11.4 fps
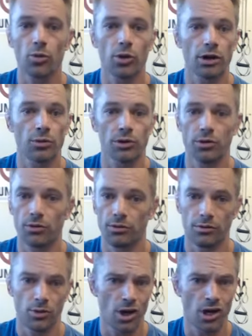working
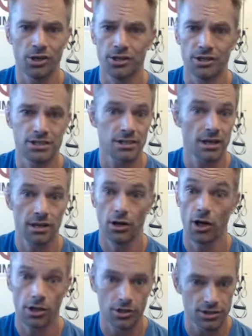with hundreds and
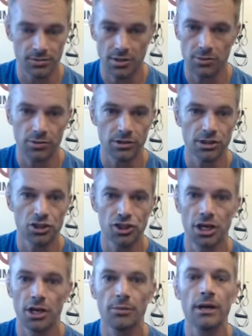hundreds of people in the
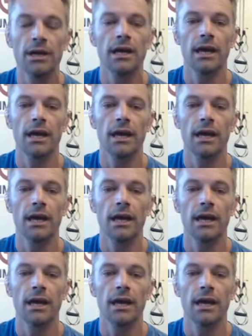gym,